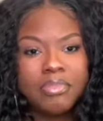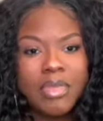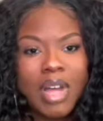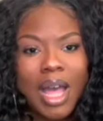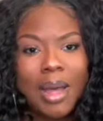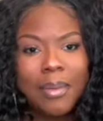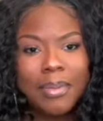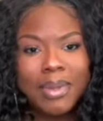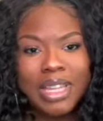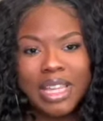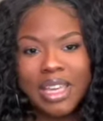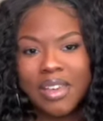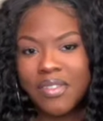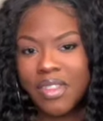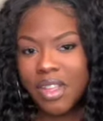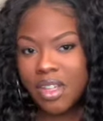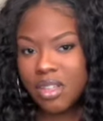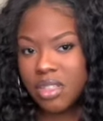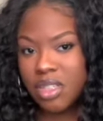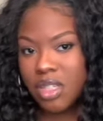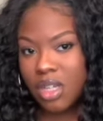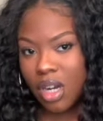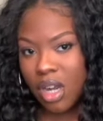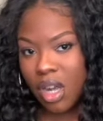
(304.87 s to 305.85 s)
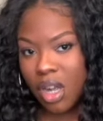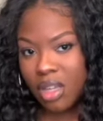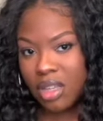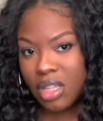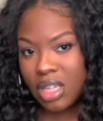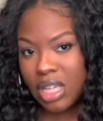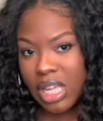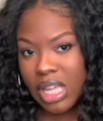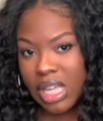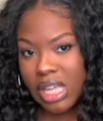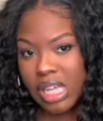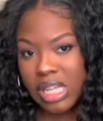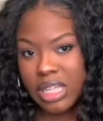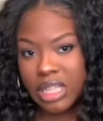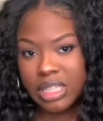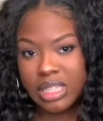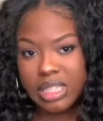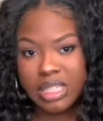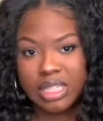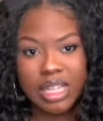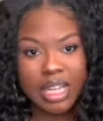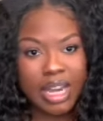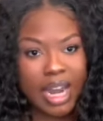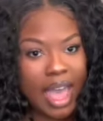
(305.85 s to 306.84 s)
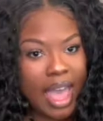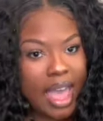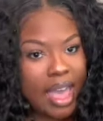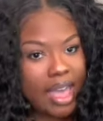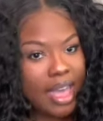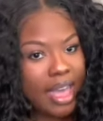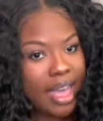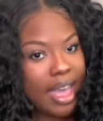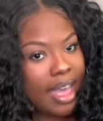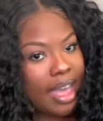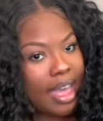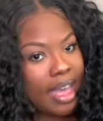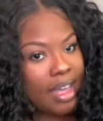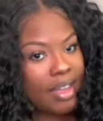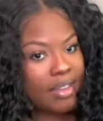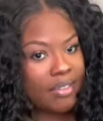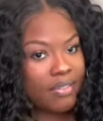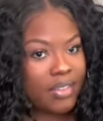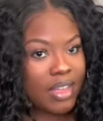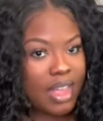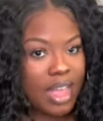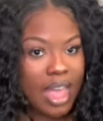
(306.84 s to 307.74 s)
believe those are all the cons that I have.